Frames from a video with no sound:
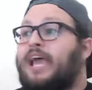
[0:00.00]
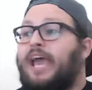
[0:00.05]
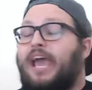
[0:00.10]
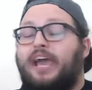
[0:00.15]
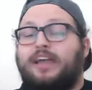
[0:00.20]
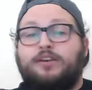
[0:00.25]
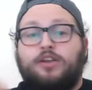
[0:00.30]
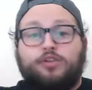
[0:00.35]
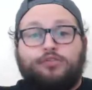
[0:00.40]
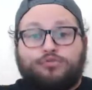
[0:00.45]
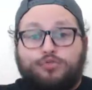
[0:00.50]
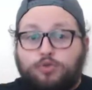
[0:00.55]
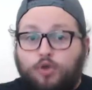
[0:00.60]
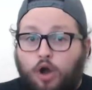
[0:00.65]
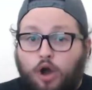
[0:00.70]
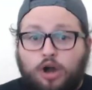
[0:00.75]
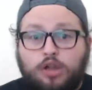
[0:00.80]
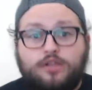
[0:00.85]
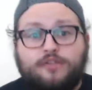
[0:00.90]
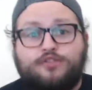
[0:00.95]
And through
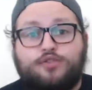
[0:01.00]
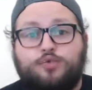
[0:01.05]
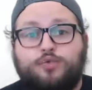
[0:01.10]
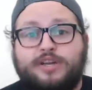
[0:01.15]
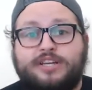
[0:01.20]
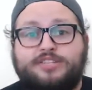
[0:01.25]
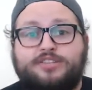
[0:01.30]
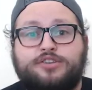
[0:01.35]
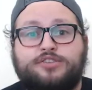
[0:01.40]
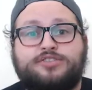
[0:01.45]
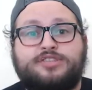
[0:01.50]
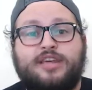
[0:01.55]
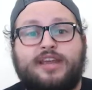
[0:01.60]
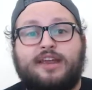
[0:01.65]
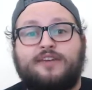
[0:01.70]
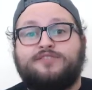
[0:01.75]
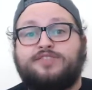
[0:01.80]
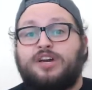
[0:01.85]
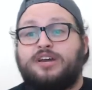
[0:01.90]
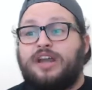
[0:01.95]
all of the research that
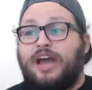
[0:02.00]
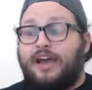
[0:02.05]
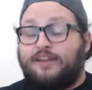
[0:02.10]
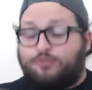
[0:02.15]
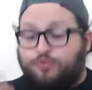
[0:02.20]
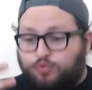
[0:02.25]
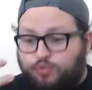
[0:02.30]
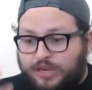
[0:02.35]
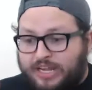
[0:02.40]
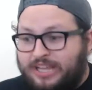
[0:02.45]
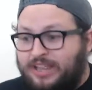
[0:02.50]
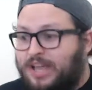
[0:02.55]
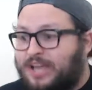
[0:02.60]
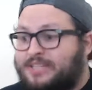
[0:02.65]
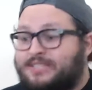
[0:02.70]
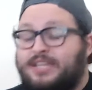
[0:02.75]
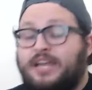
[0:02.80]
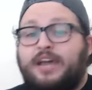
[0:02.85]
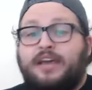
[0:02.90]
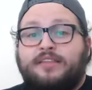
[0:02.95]
I've done, I've
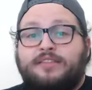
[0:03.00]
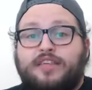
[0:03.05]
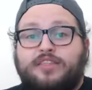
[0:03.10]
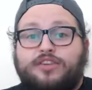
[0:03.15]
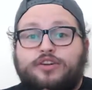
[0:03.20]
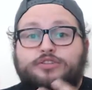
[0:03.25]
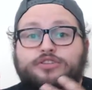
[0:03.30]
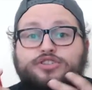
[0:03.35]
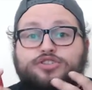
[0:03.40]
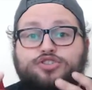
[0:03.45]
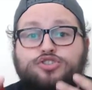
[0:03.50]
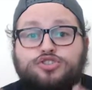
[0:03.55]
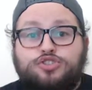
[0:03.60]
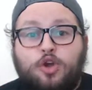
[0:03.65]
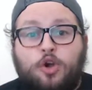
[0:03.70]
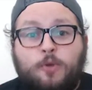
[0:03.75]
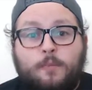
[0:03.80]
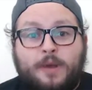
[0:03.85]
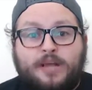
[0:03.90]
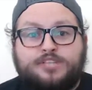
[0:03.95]
realized that there is
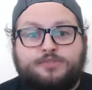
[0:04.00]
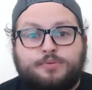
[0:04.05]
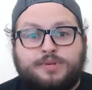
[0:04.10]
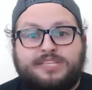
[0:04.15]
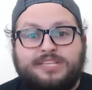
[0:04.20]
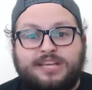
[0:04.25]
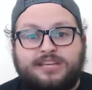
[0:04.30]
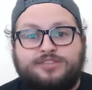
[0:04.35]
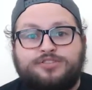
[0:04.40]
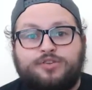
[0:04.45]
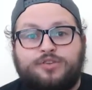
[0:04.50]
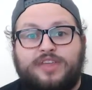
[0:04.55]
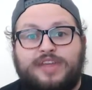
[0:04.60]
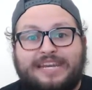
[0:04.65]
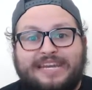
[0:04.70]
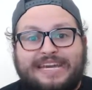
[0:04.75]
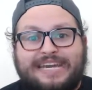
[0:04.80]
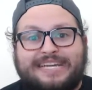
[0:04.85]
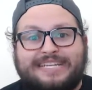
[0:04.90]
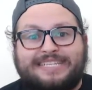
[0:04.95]
so much potential that
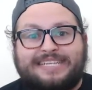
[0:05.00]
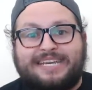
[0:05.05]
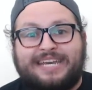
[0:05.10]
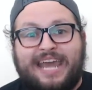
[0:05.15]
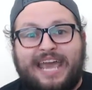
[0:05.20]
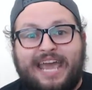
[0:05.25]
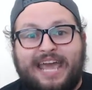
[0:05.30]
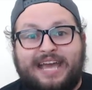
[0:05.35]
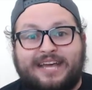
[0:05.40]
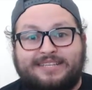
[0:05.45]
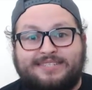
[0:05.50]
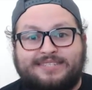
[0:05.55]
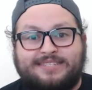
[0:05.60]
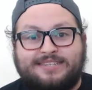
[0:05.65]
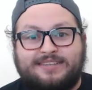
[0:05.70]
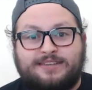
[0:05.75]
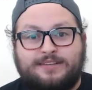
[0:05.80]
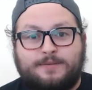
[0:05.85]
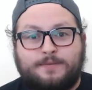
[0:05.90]
nicotine has.